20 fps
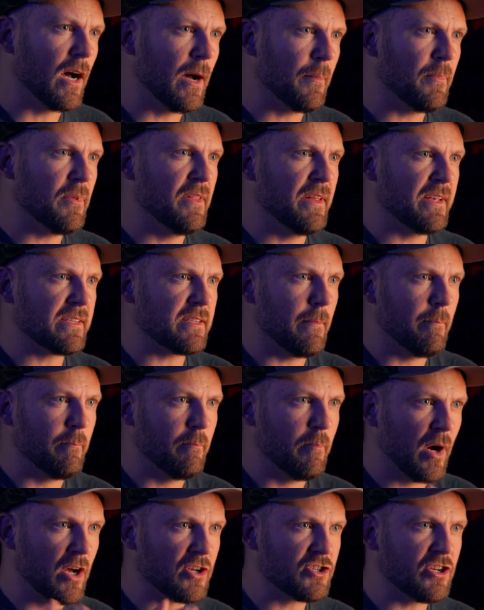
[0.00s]
up this
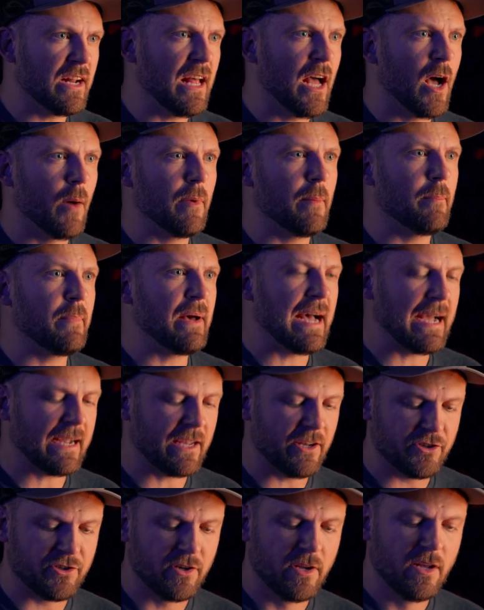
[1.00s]
budget helmet
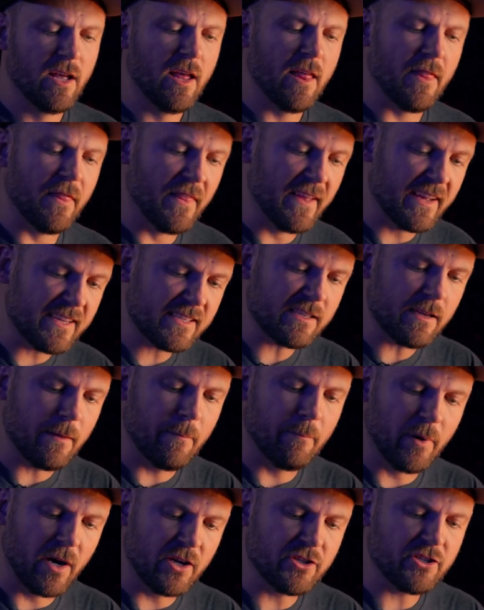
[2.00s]
package. This
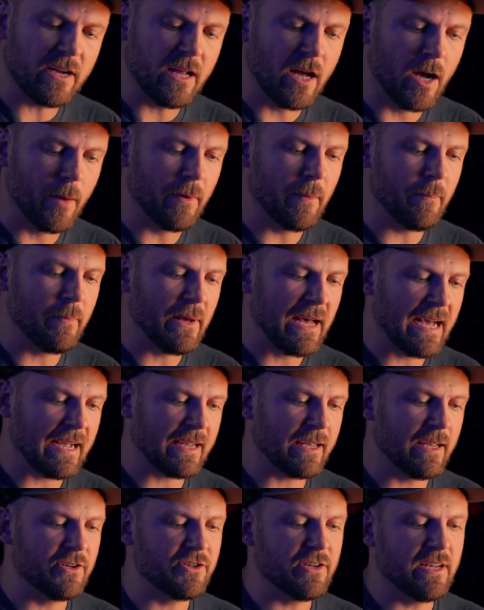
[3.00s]
budget helmet
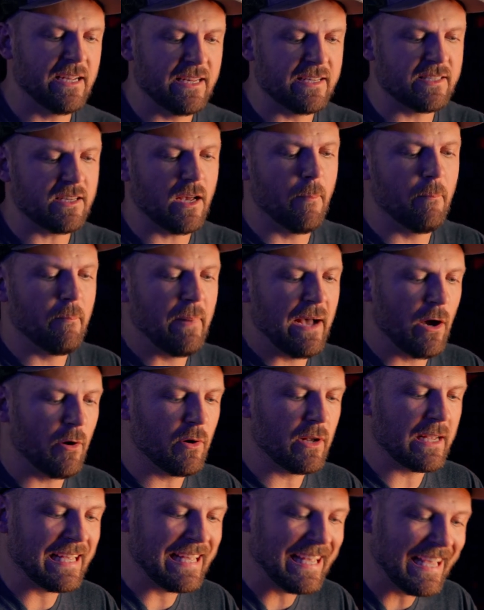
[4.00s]
package is
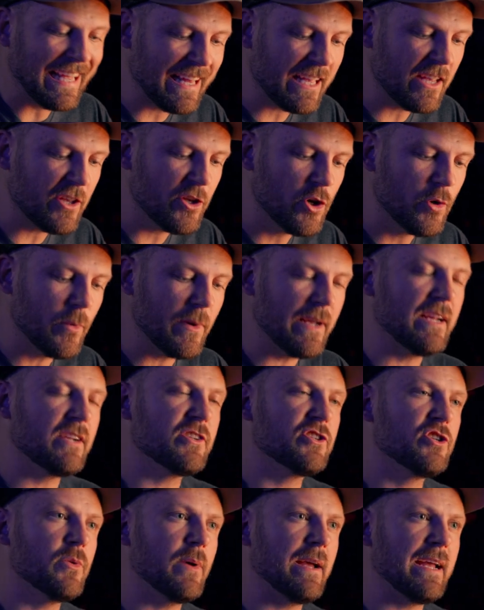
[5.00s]
about getting you
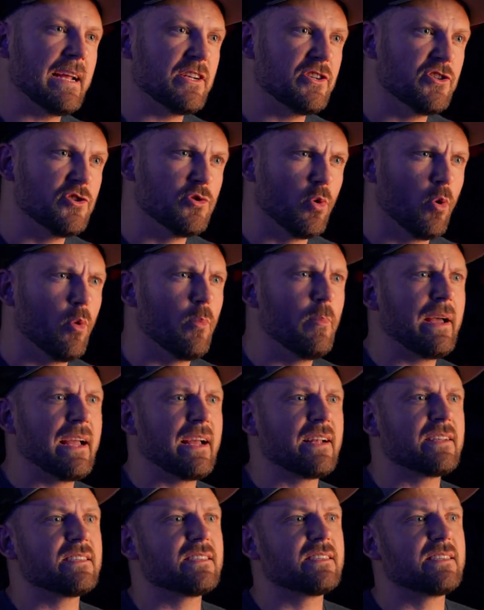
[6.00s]
into a dual
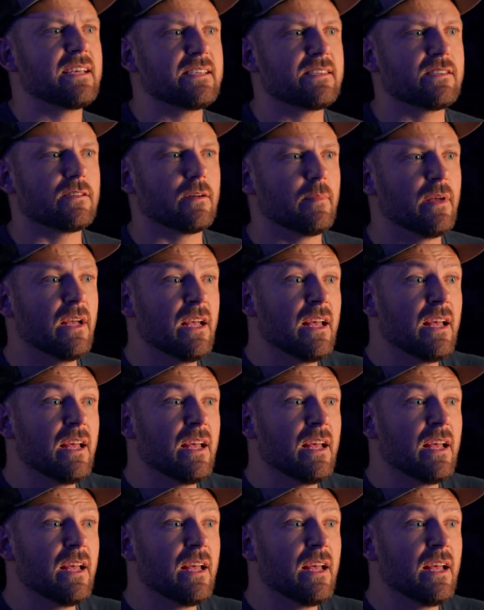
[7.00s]
band system